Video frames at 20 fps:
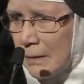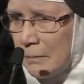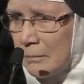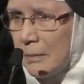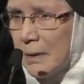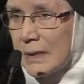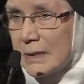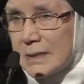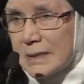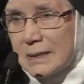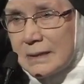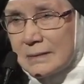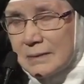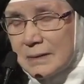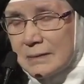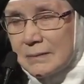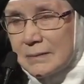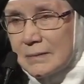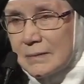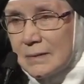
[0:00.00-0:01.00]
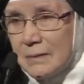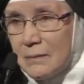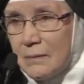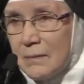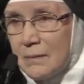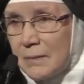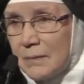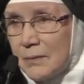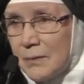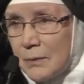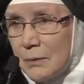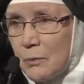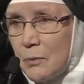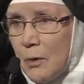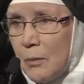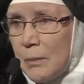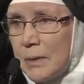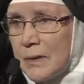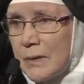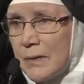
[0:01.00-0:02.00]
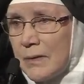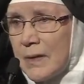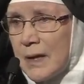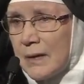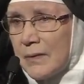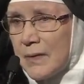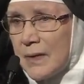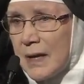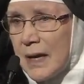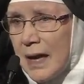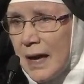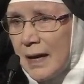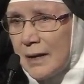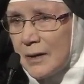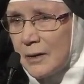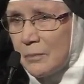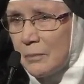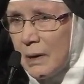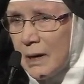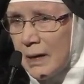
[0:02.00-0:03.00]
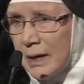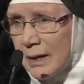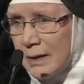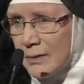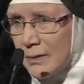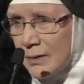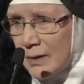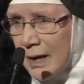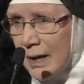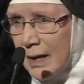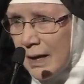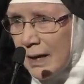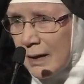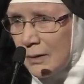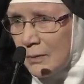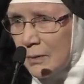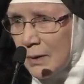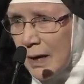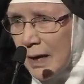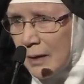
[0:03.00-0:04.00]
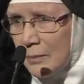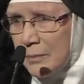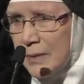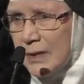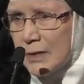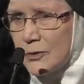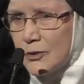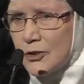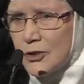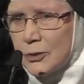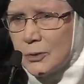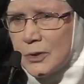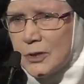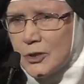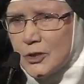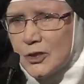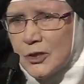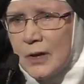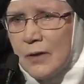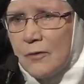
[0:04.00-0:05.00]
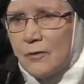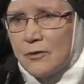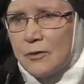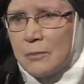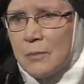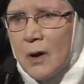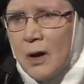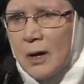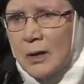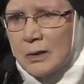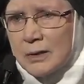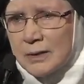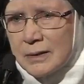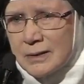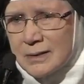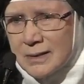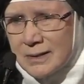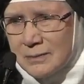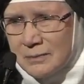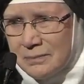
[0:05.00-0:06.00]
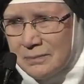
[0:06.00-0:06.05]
But the woman that they had in mind had been Jewish from Holland.